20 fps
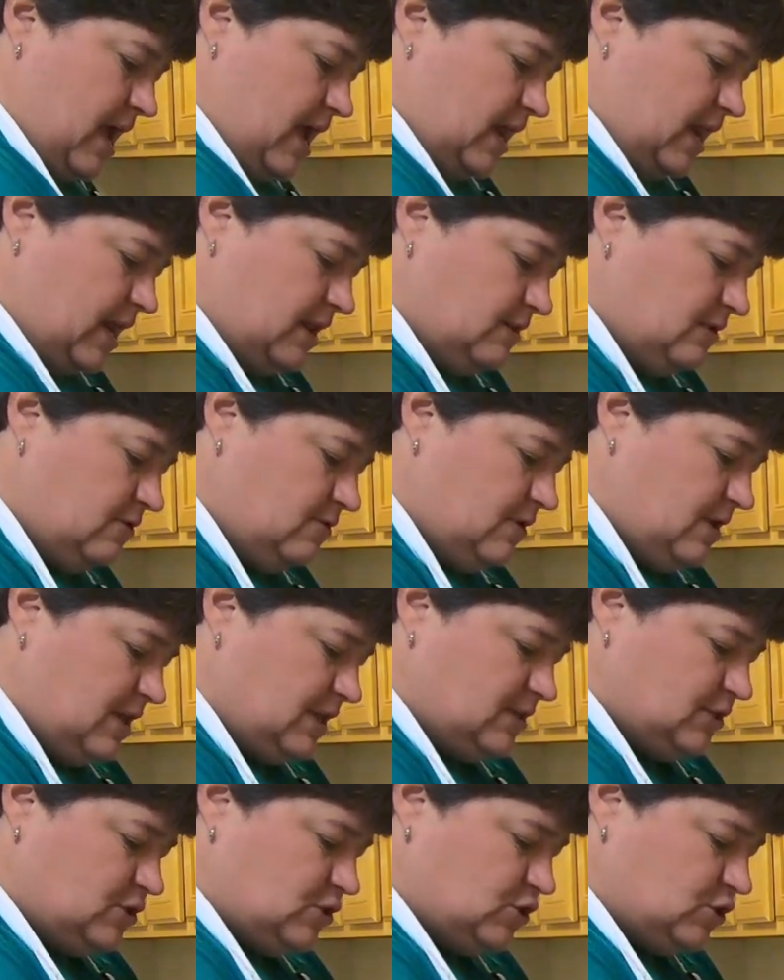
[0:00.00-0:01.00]
And I do it
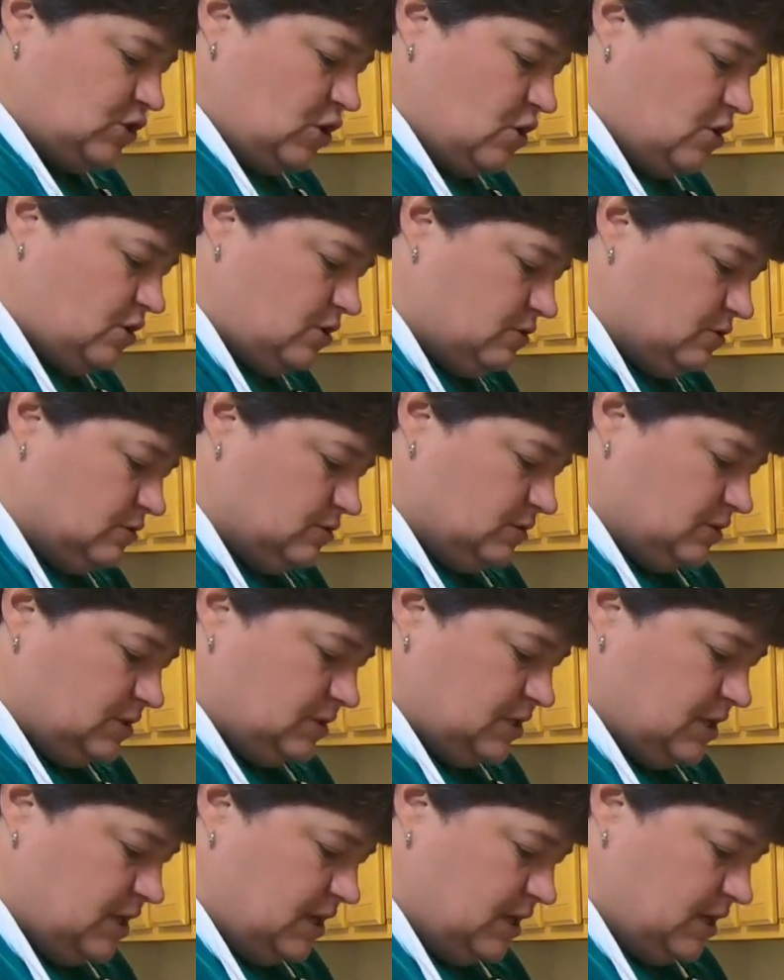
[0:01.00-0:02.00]
in
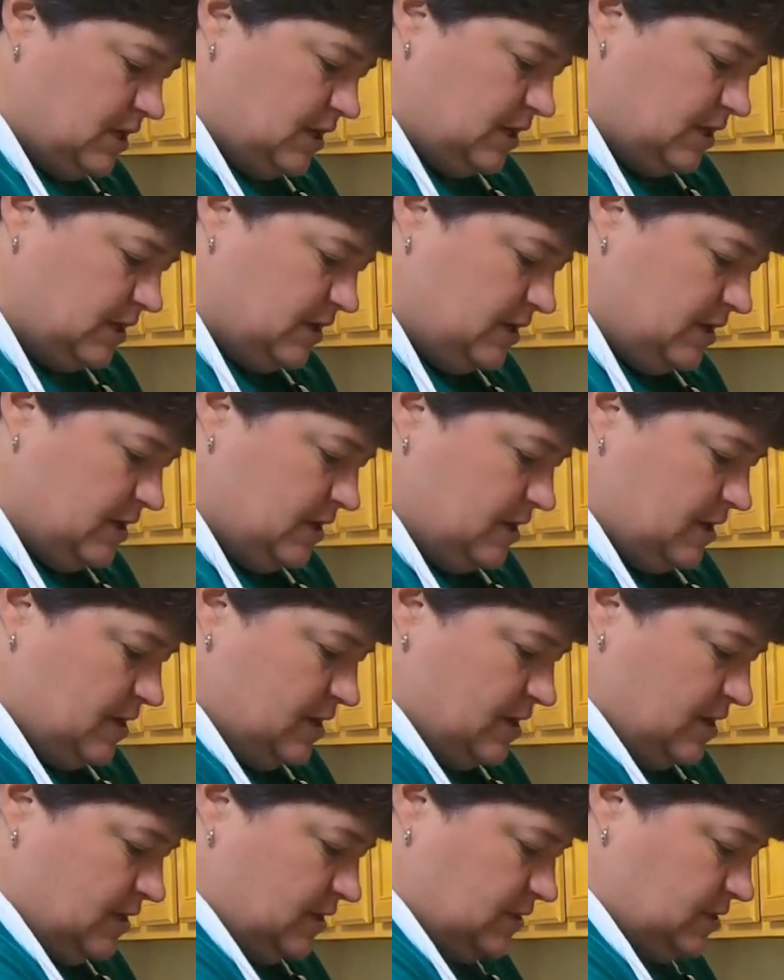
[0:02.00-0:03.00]
circles
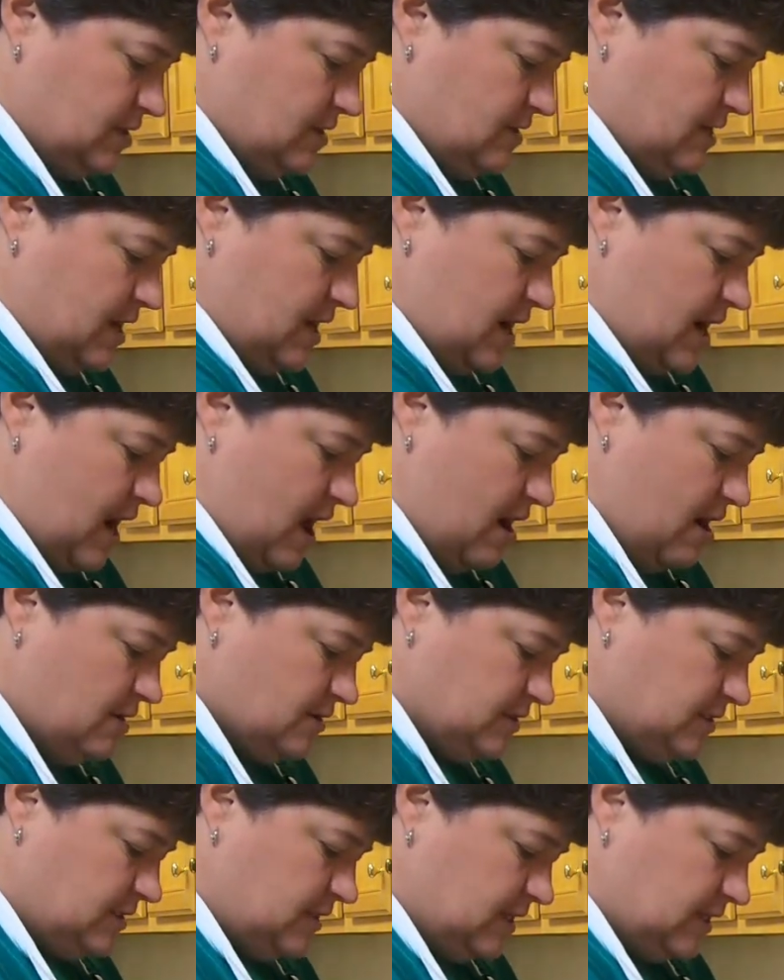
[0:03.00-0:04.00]
so that it
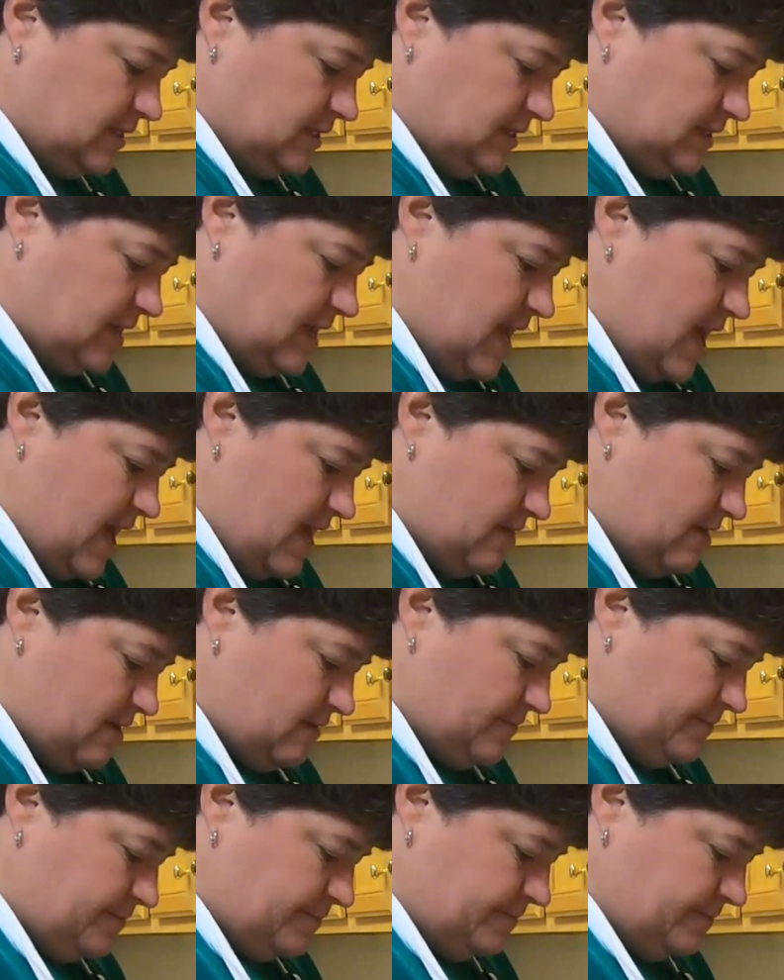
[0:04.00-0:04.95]
all sticks together.